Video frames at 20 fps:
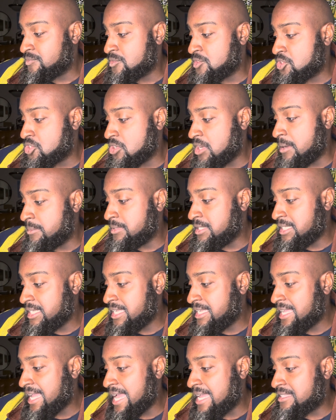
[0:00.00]
So I'm
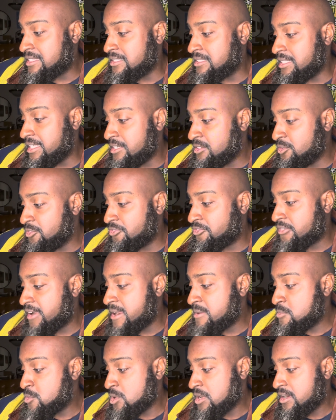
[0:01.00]
looking at the legal
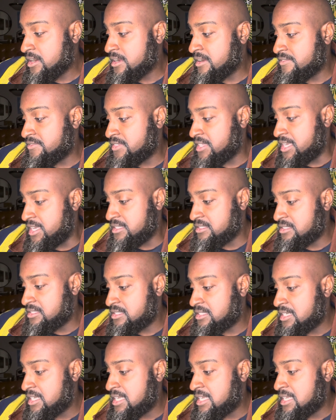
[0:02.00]
framework of
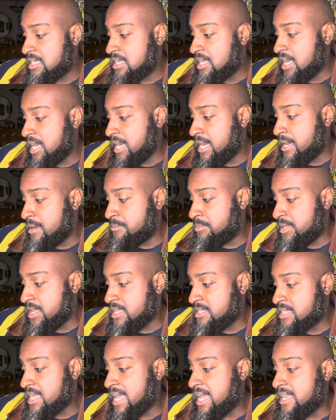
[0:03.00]
this,
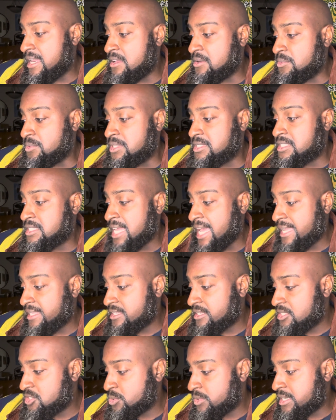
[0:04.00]
being that it was
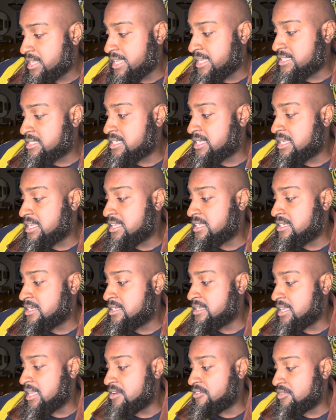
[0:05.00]
enacted in
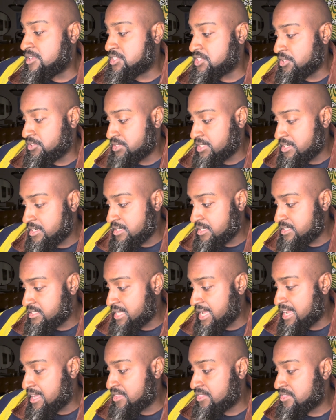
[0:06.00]
2018, it resulted in a
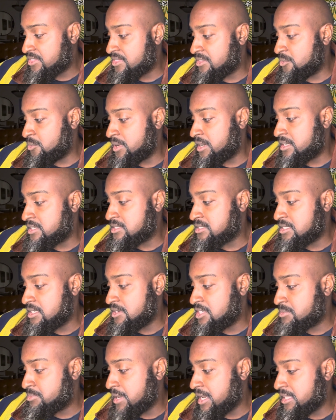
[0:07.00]
death where a
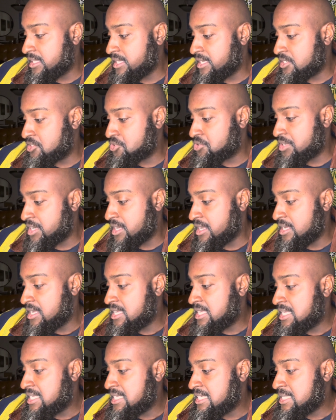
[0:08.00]
serious bodily injury,
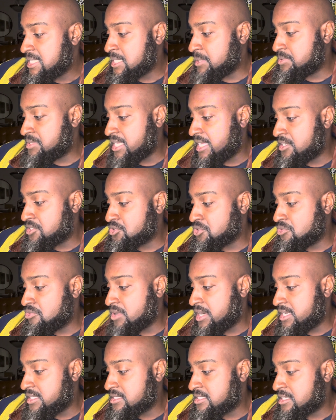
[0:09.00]
substantial
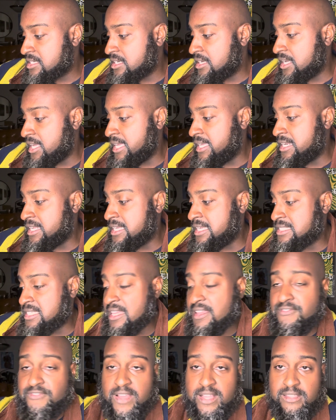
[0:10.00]
risk, it is
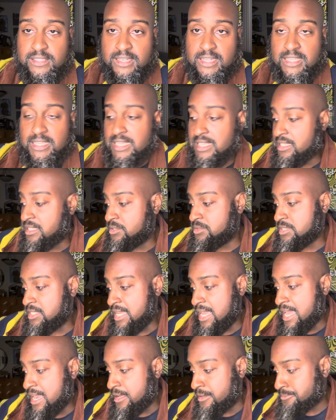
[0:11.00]
a felony in
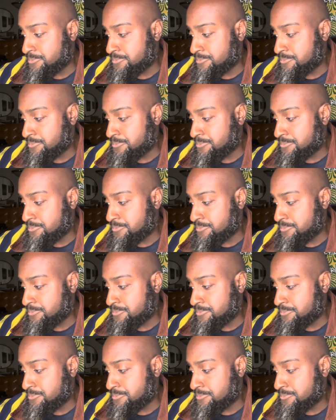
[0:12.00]
Louisiana.